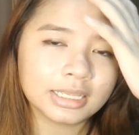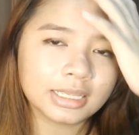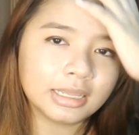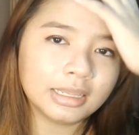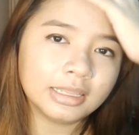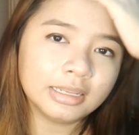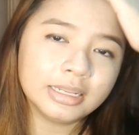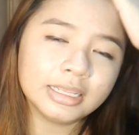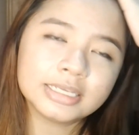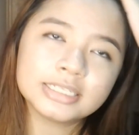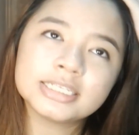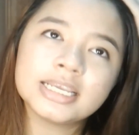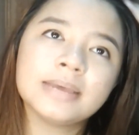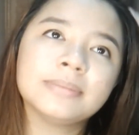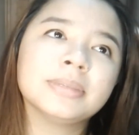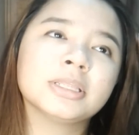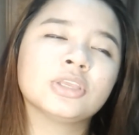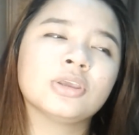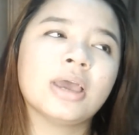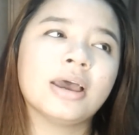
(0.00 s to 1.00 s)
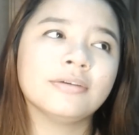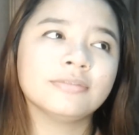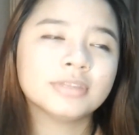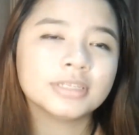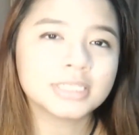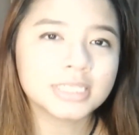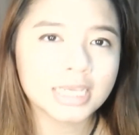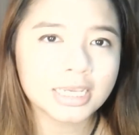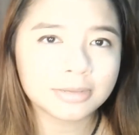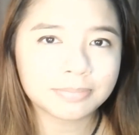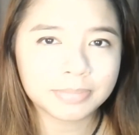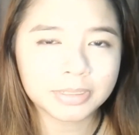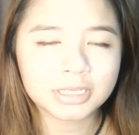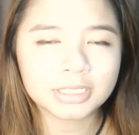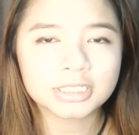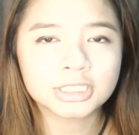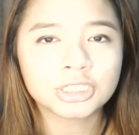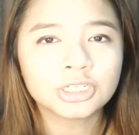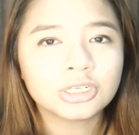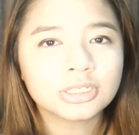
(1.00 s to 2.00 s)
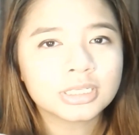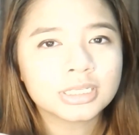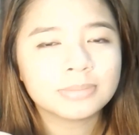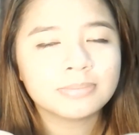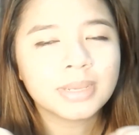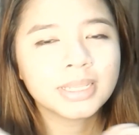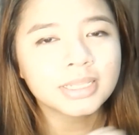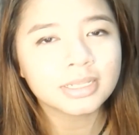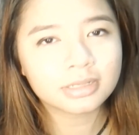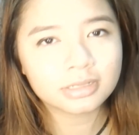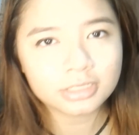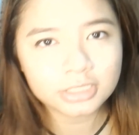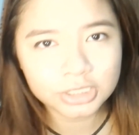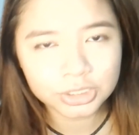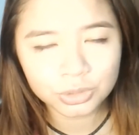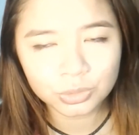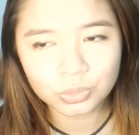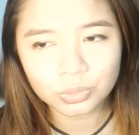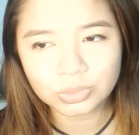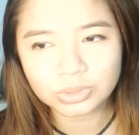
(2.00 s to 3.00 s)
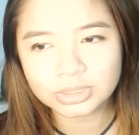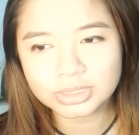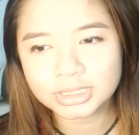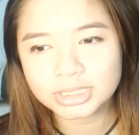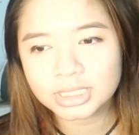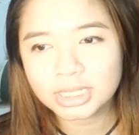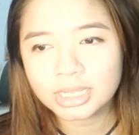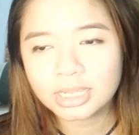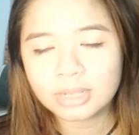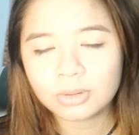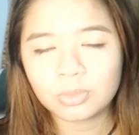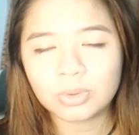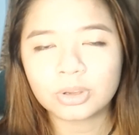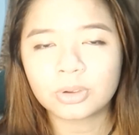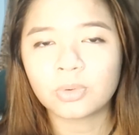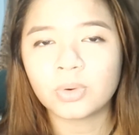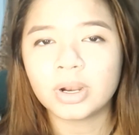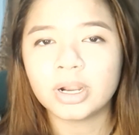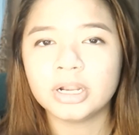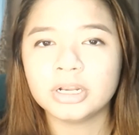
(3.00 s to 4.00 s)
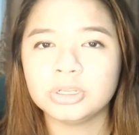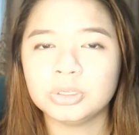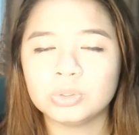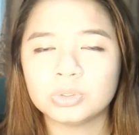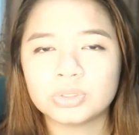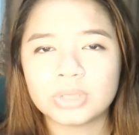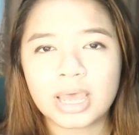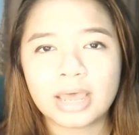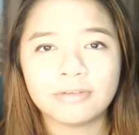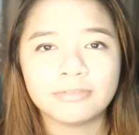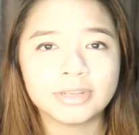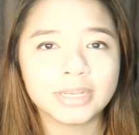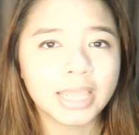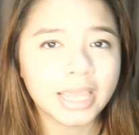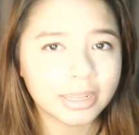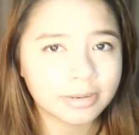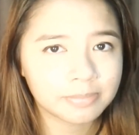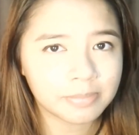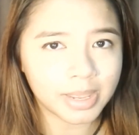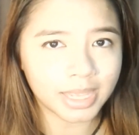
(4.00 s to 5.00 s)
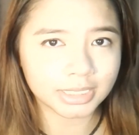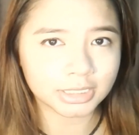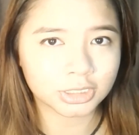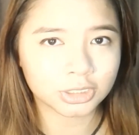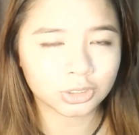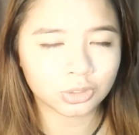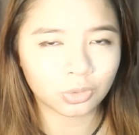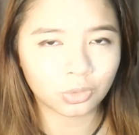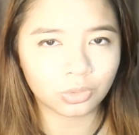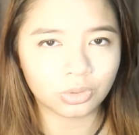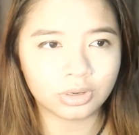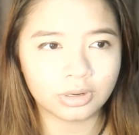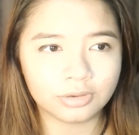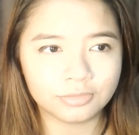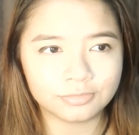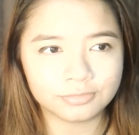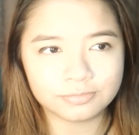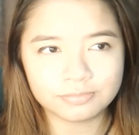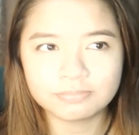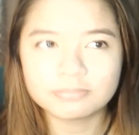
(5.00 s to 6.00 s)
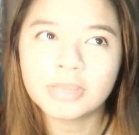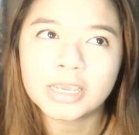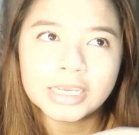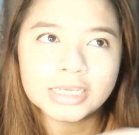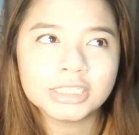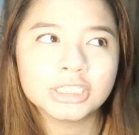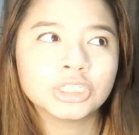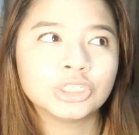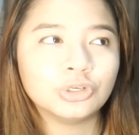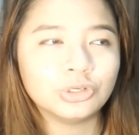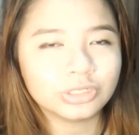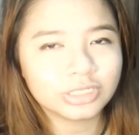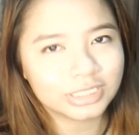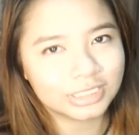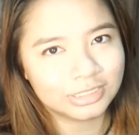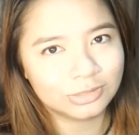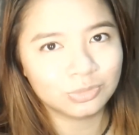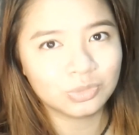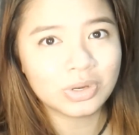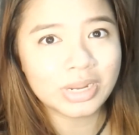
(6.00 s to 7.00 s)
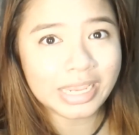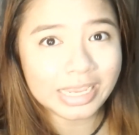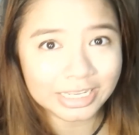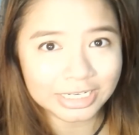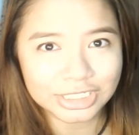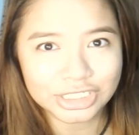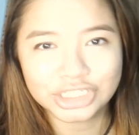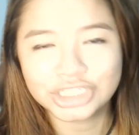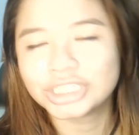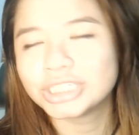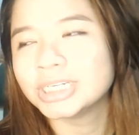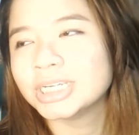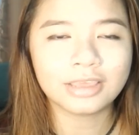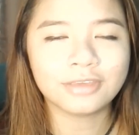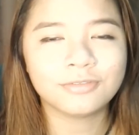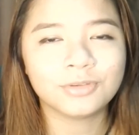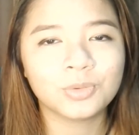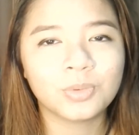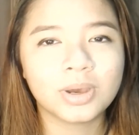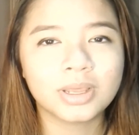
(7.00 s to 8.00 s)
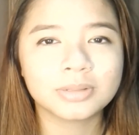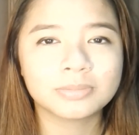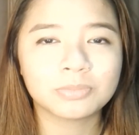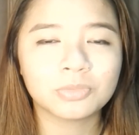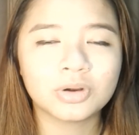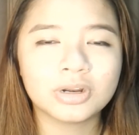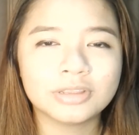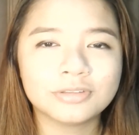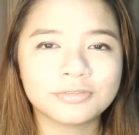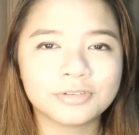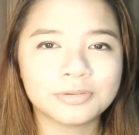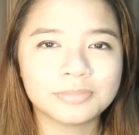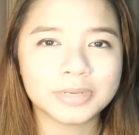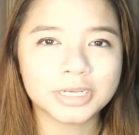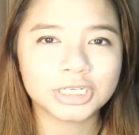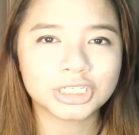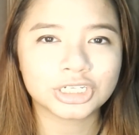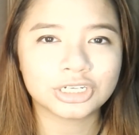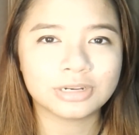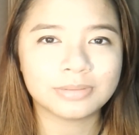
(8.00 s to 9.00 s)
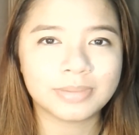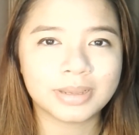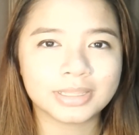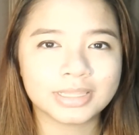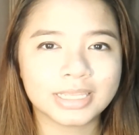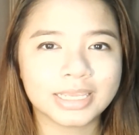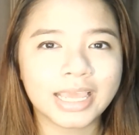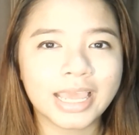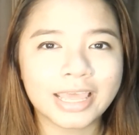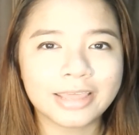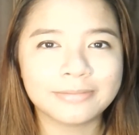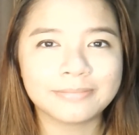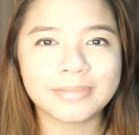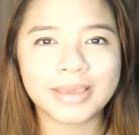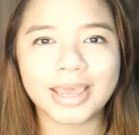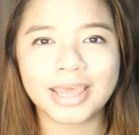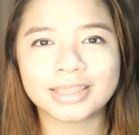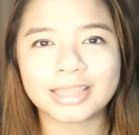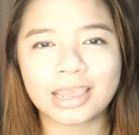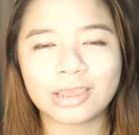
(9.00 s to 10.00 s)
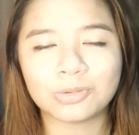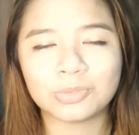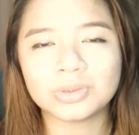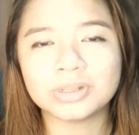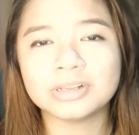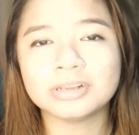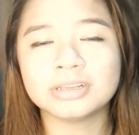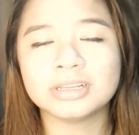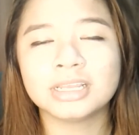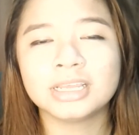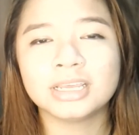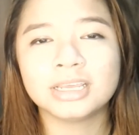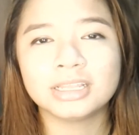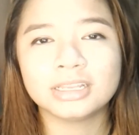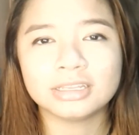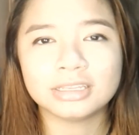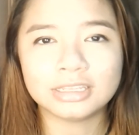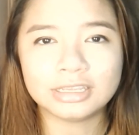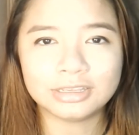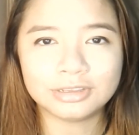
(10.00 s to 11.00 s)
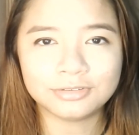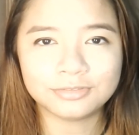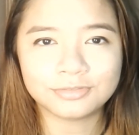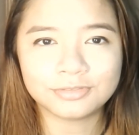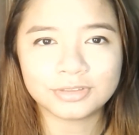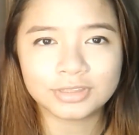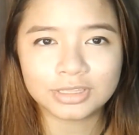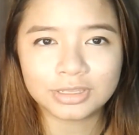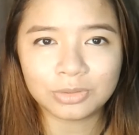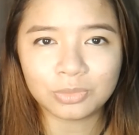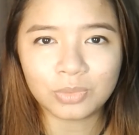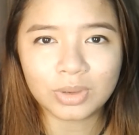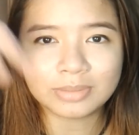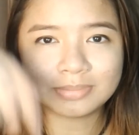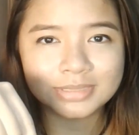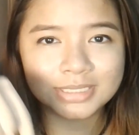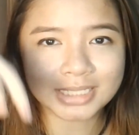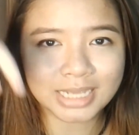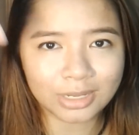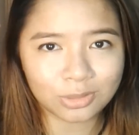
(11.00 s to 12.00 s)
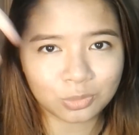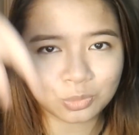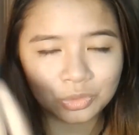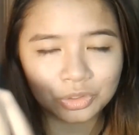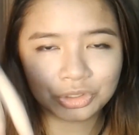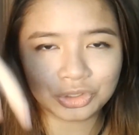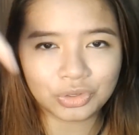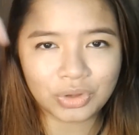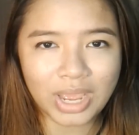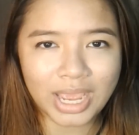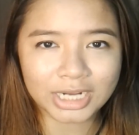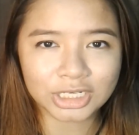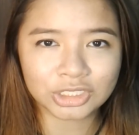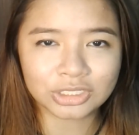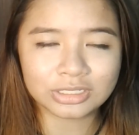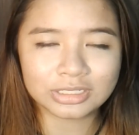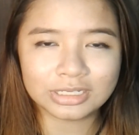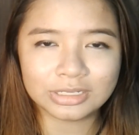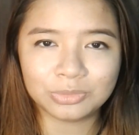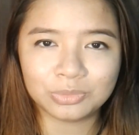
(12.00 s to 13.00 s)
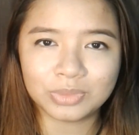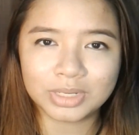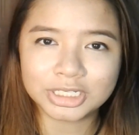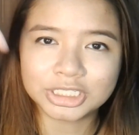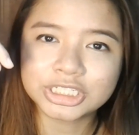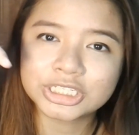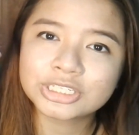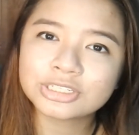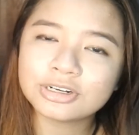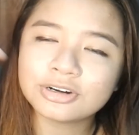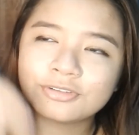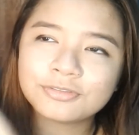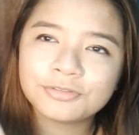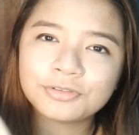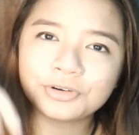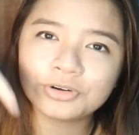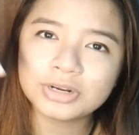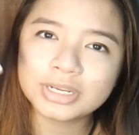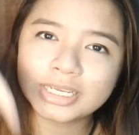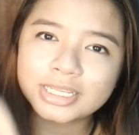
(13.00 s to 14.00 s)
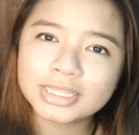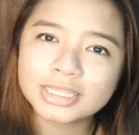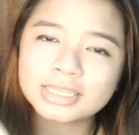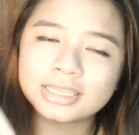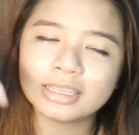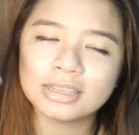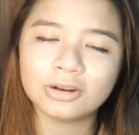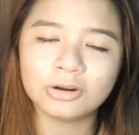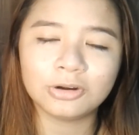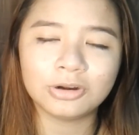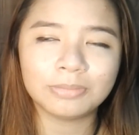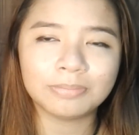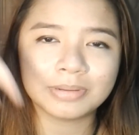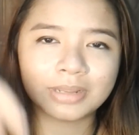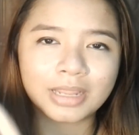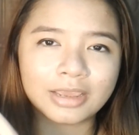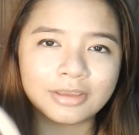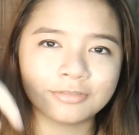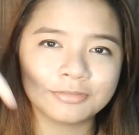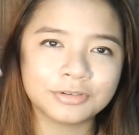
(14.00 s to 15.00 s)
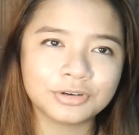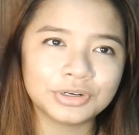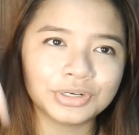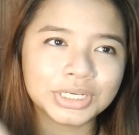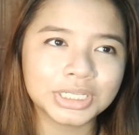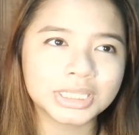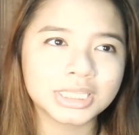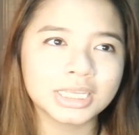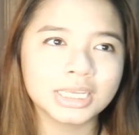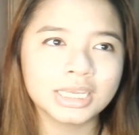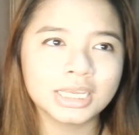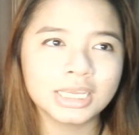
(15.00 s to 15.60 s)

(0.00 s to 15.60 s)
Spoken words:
an exam that you have to take because certain medical schools require you to have an NMAT score of a certain range. If you want more information about the NMAT, I will leave the website where you actually register for it or apply for it.